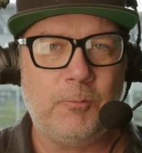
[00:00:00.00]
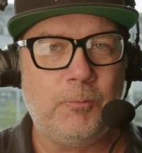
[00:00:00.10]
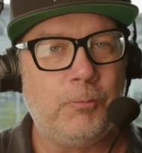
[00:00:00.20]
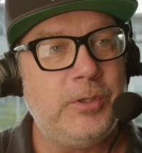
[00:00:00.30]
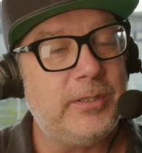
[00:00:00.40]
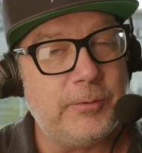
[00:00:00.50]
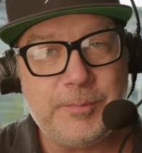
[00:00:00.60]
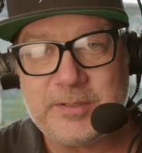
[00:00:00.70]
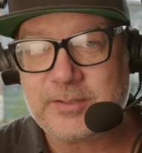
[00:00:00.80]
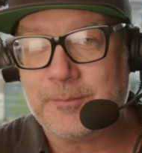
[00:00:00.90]
Really
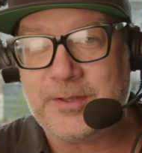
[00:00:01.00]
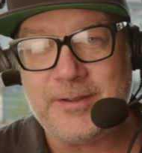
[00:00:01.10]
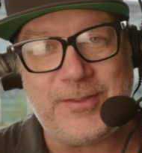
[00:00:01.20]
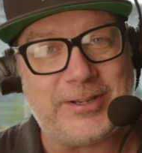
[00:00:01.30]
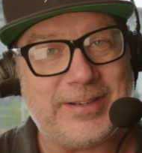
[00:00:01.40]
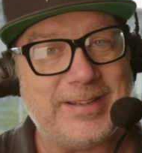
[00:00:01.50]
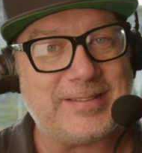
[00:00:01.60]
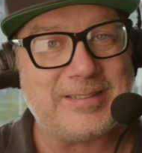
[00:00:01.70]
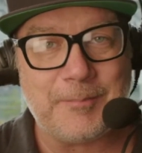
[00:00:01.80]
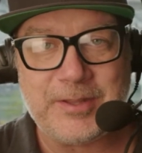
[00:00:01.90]
would be something if they could get
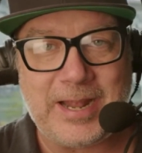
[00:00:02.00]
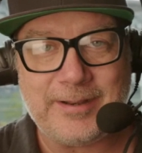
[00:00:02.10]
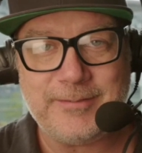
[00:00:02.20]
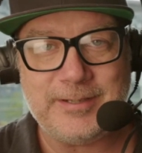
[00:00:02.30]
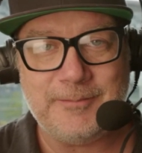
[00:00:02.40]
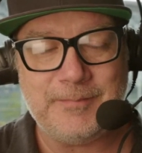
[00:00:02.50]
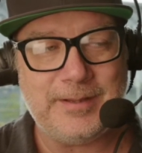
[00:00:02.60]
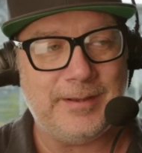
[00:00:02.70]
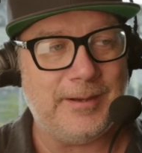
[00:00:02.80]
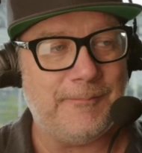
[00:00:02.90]
something out of him.
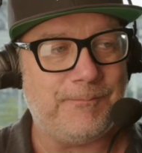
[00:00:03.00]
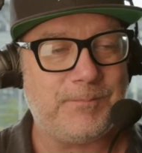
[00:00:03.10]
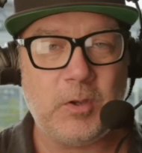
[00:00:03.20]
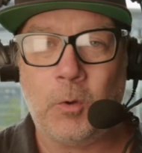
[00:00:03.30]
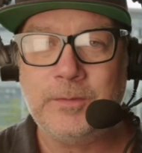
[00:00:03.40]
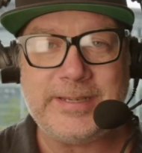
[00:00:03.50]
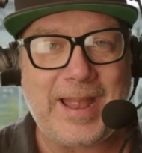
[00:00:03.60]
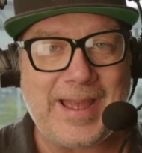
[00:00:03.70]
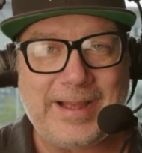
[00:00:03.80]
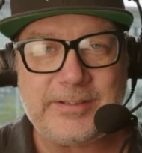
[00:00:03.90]
Only
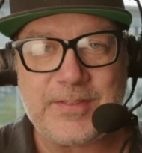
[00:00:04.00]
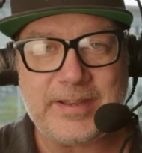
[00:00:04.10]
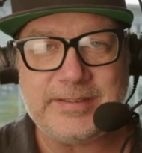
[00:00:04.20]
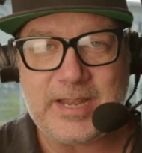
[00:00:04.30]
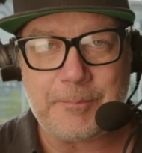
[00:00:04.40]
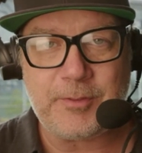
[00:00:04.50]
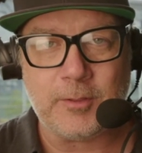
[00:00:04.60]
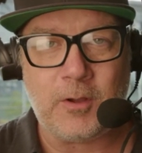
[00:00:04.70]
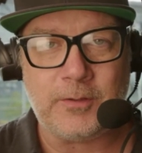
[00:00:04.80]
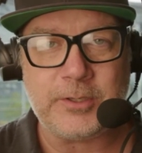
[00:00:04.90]
add to that depth
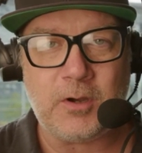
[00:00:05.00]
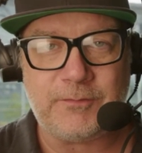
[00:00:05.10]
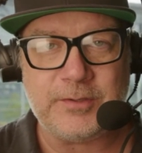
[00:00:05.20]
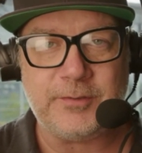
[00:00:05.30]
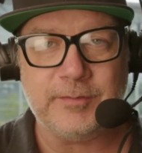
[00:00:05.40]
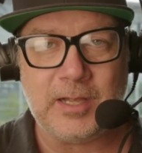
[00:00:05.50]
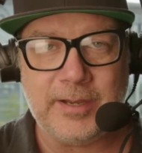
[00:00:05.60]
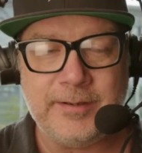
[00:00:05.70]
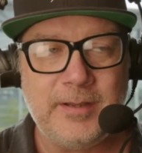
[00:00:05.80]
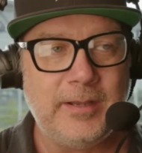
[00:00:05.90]
along the offensive
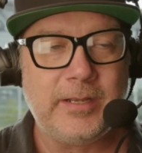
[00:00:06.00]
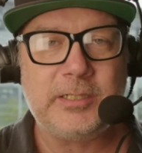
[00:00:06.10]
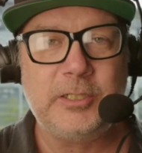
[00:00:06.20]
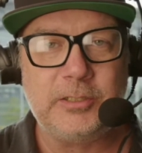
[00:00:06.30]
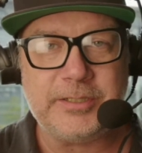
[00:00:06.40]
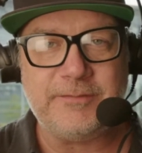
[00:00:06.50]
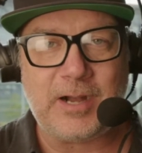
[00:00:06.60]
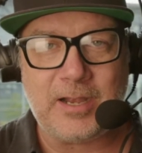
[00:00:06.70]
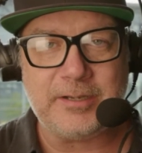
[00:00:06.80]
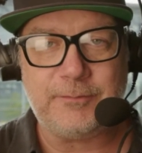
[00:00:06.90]
line, clearly
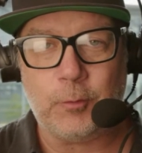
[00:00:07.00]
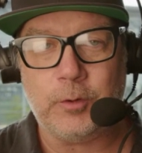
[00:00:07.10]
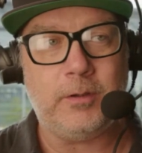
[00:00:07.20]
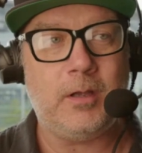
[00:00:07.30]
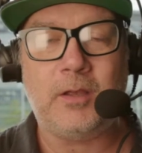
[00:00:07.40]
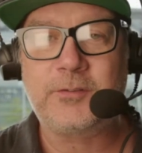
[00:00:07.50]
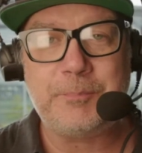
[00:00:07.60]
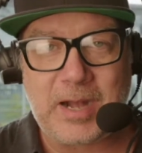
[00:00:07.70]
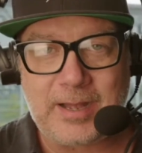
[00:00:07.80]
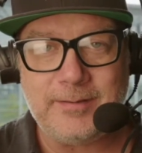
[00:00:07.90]
vying for a
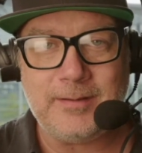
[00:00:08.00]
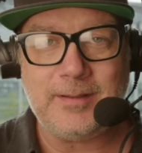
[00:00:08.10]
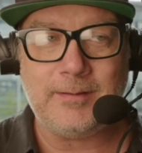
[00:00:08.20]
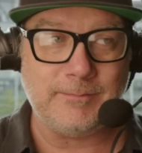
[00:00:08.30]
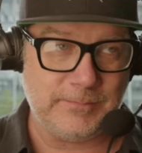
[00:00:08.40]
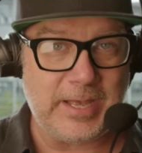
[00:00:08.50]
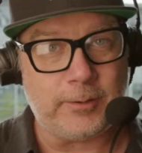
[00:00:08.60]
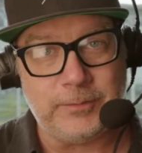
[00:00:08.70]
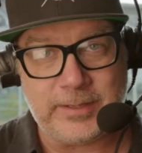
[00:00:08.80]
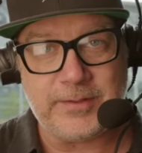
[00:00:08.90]
spot, not
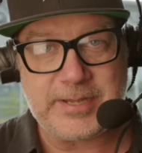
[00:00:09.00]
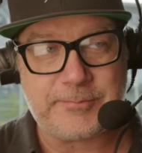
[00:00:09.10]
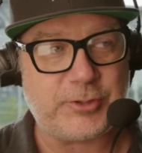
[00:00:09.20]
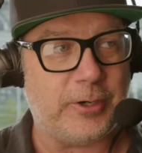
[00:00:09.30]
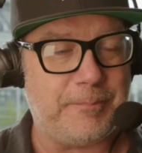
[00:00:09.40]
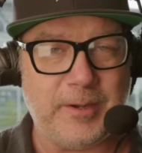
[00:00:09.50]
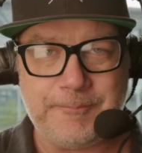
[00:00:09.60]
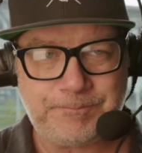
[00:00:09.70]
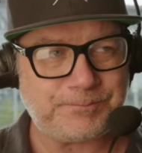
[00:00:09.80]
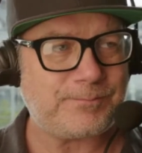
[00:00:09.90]
only on the depth chart, but
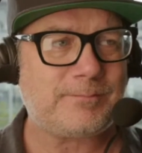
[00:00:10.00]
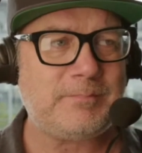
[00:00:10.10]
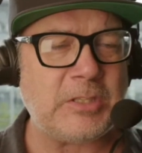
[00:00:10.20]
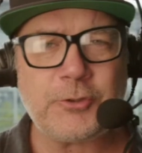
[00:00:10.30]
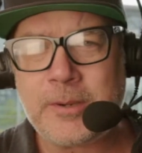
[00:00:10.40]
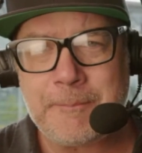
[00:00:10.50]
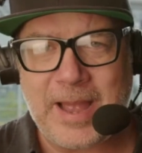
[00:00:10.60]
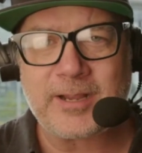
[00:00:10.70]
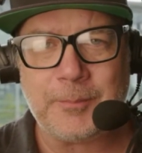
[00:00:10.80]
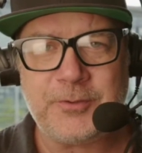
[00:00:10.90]
try and
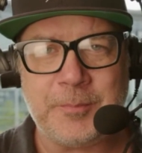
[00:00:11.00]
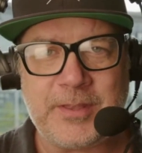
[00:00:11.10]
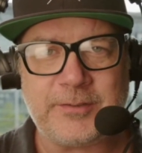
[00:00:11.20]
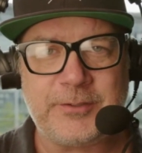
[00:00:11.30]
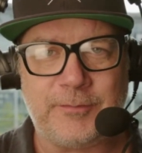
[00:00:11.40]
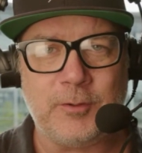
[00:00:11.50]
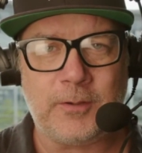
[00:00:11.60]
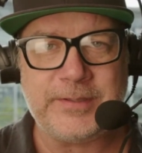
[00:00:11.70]
back up some of that stuff along the